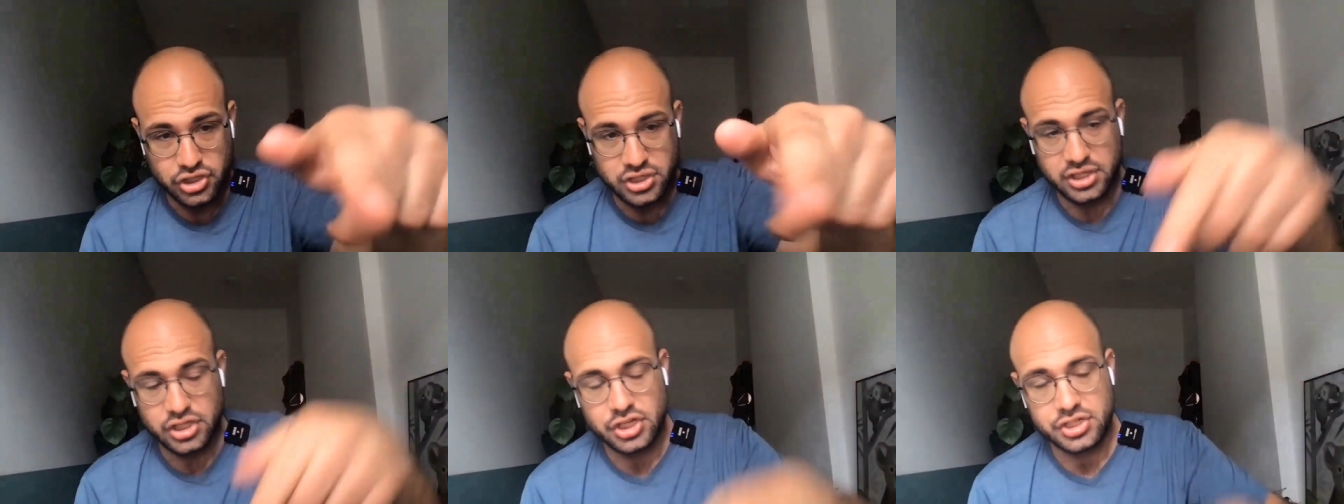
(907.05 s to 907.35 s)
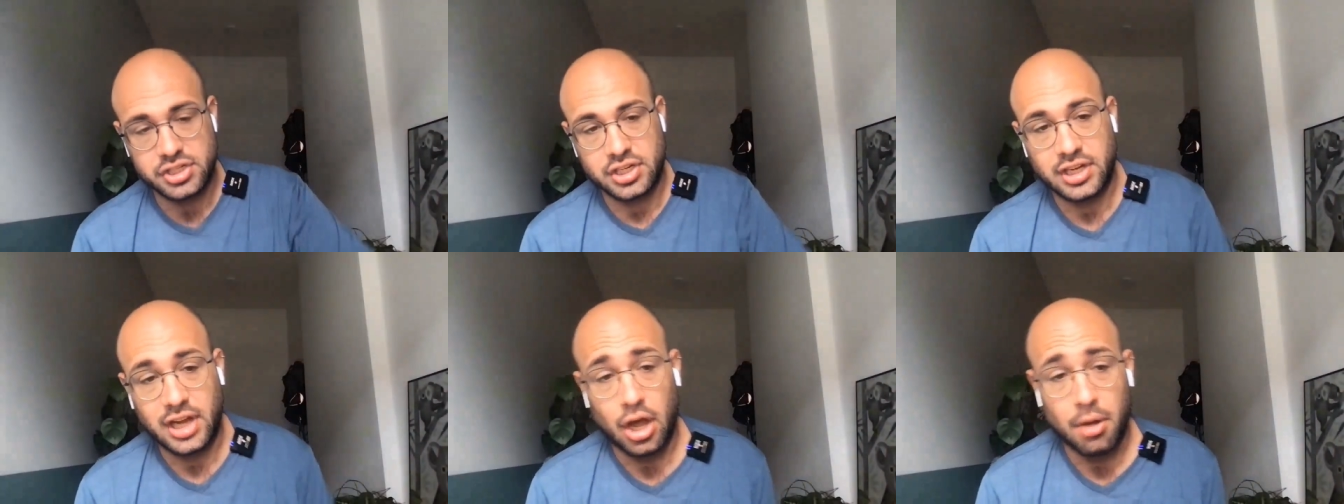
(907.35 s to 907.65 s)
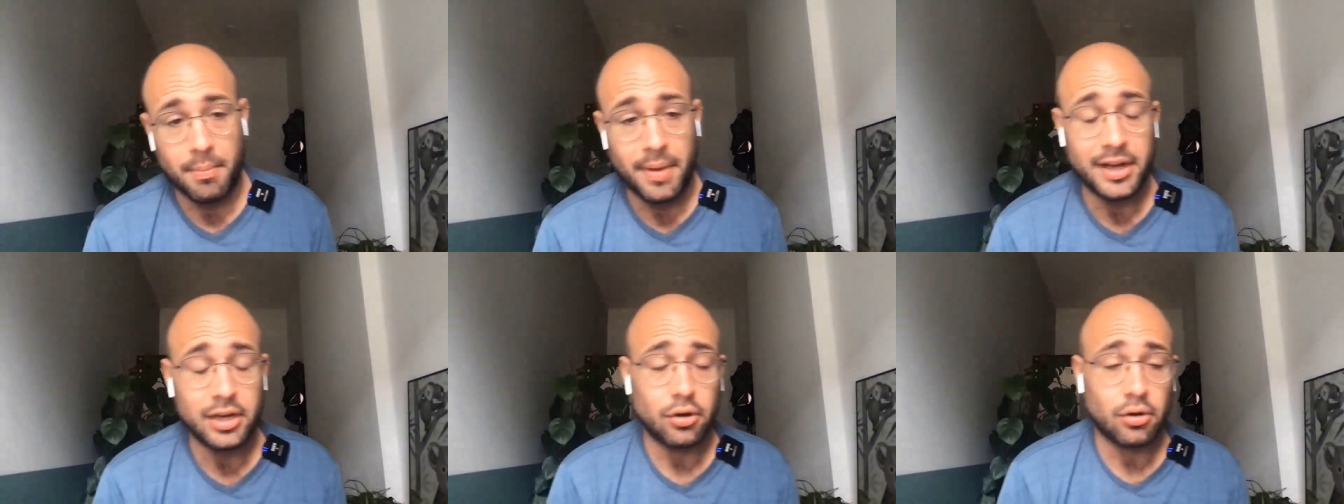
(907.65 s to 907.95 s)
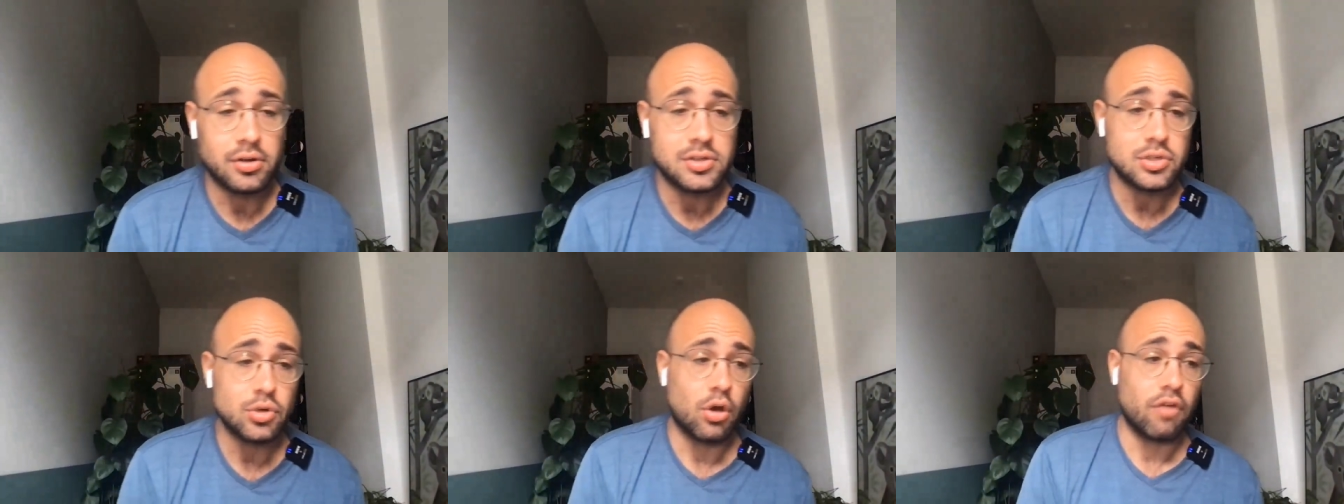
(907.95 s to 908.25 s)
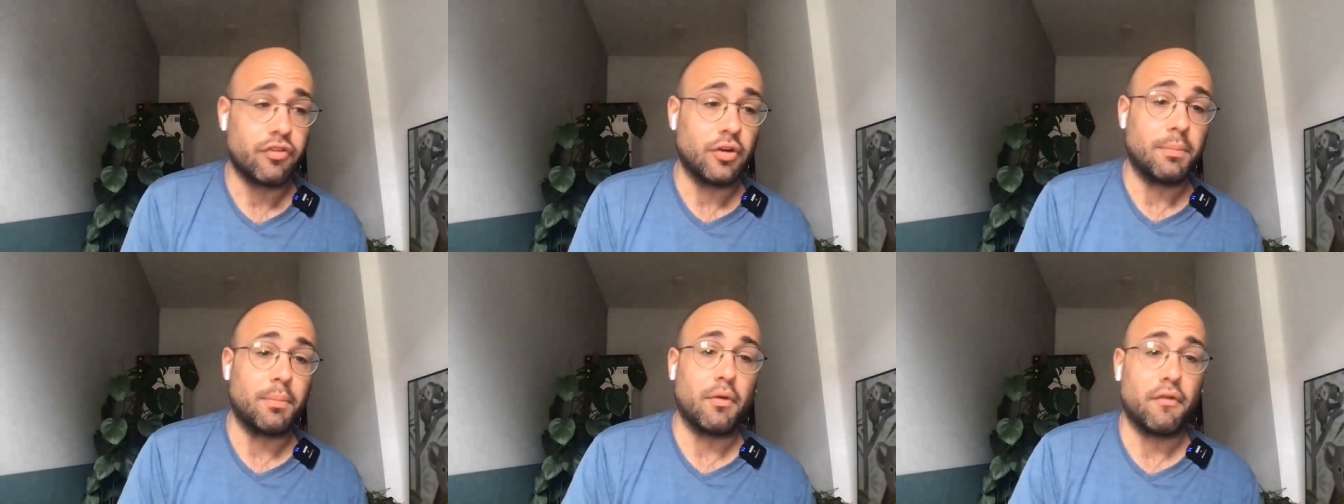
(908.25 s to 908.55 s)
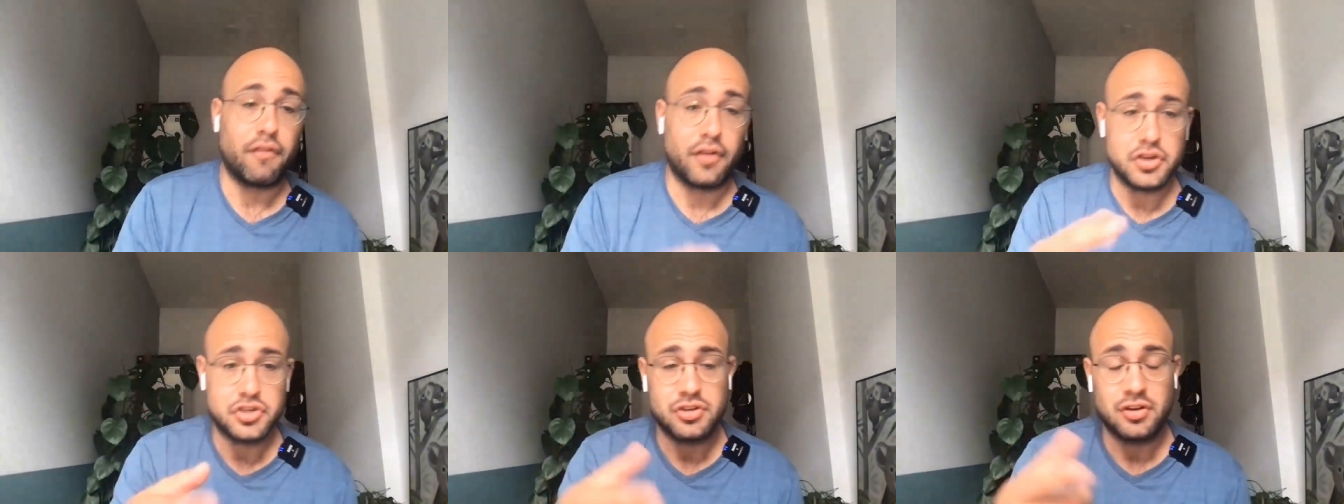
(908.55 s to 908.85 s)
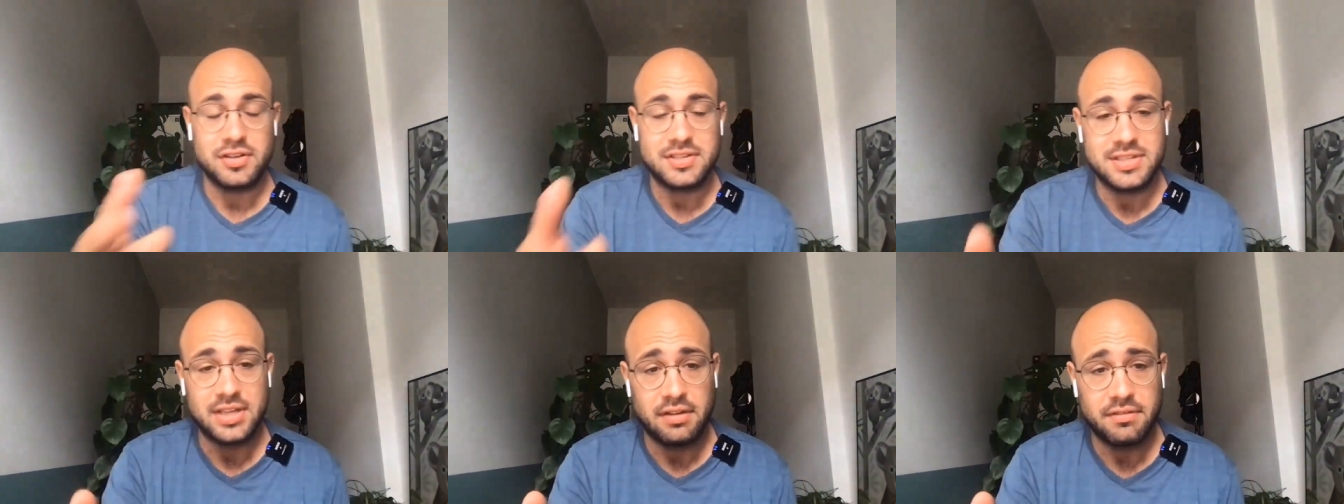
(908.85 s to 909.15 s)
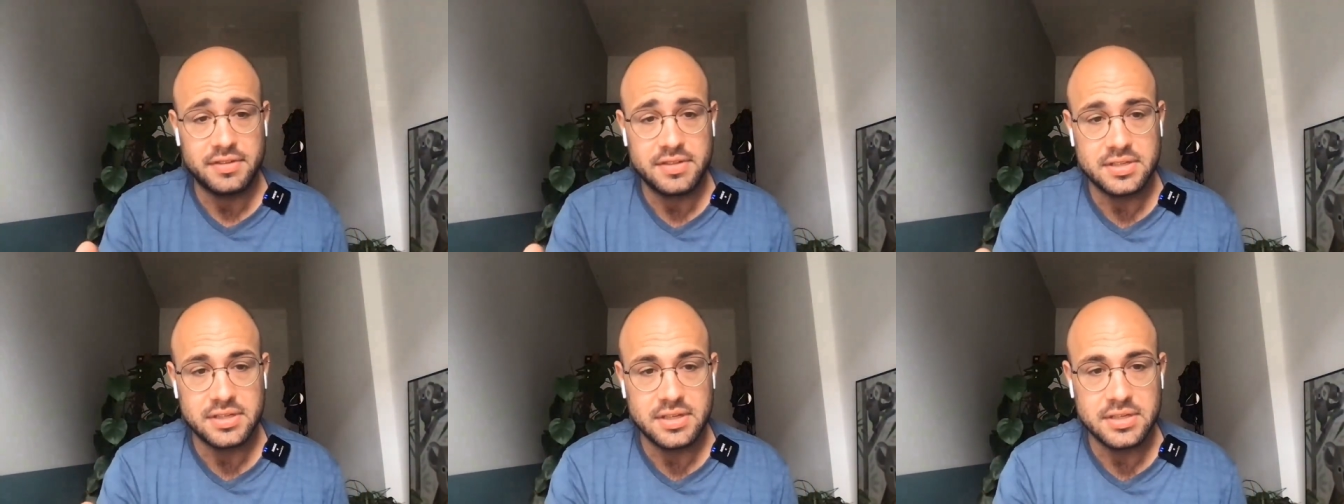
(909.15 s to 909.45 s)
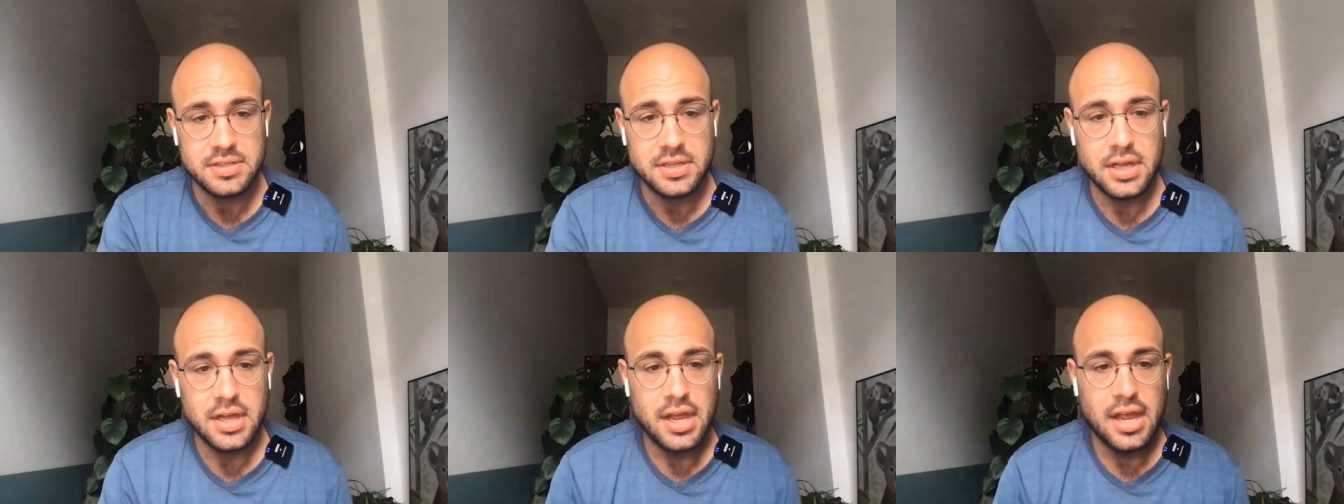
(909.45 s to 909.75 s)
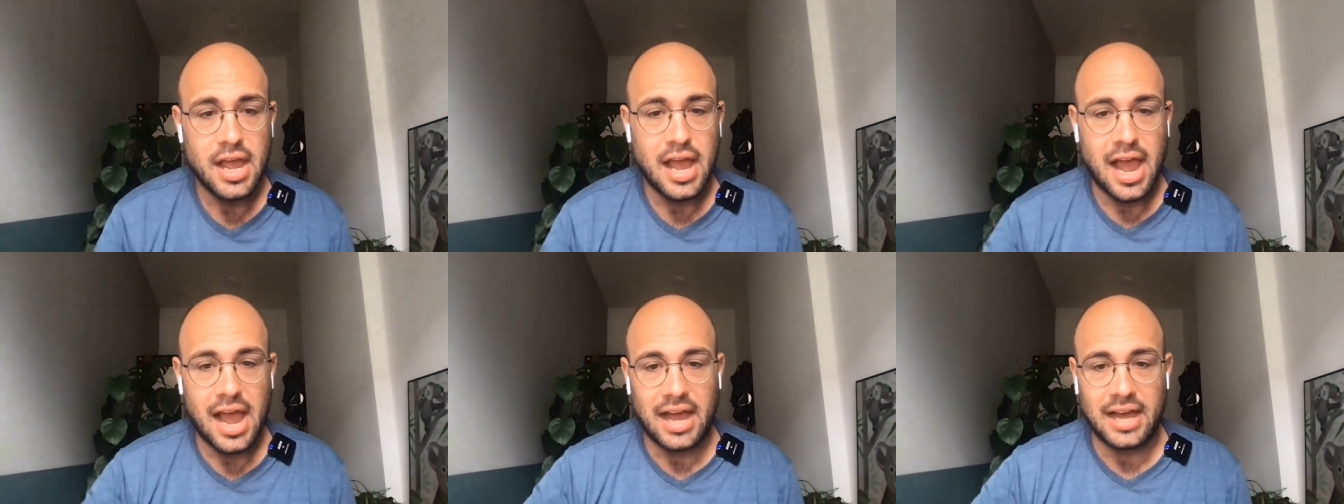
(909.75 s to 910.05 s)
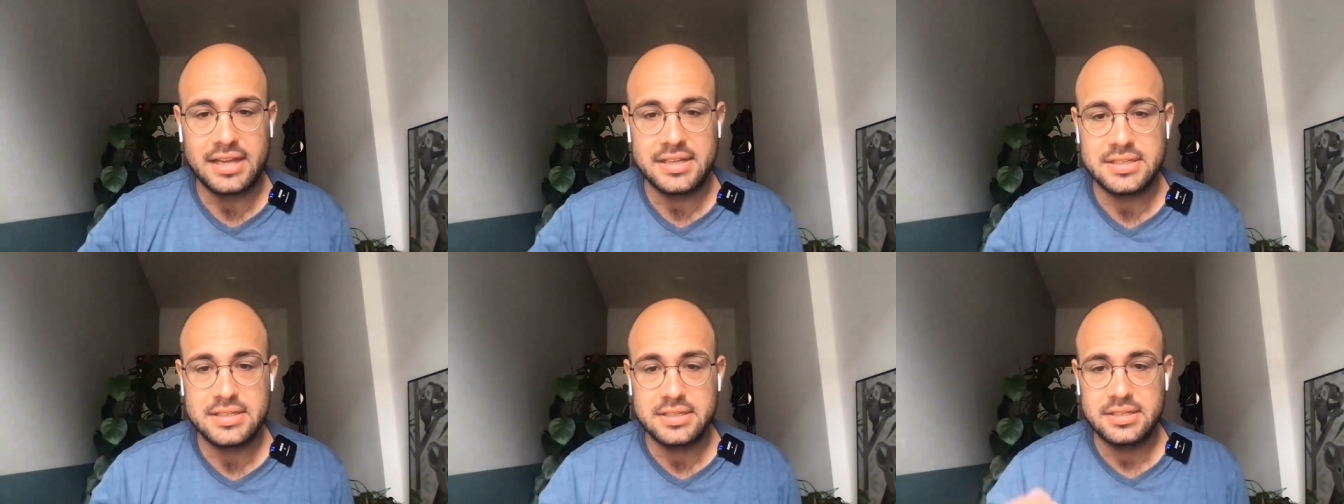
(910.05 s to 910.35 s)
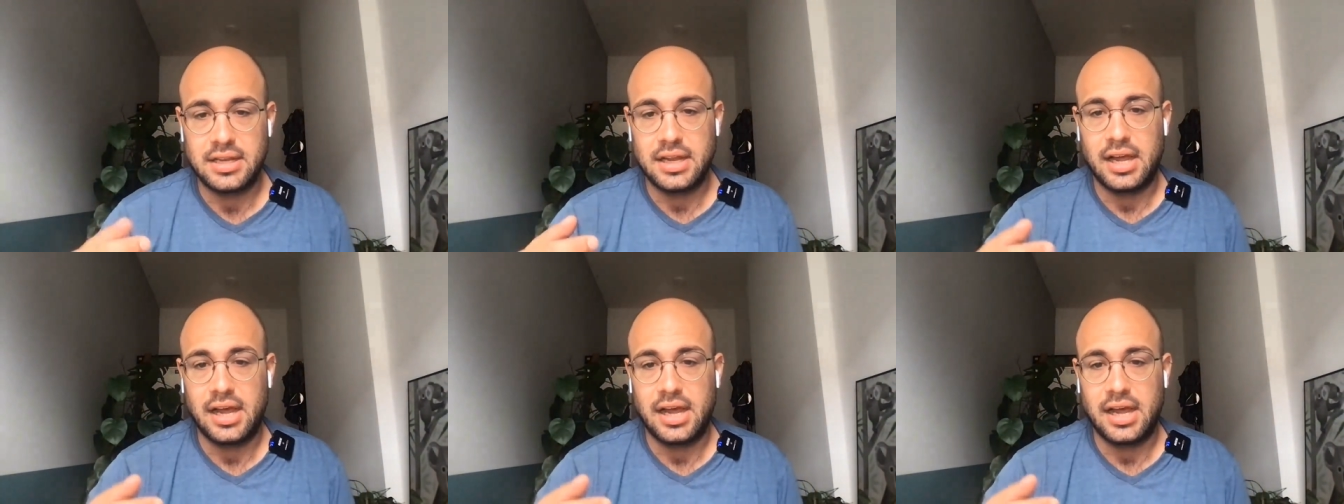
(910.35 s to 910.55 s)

suggesting now might also offer professional services as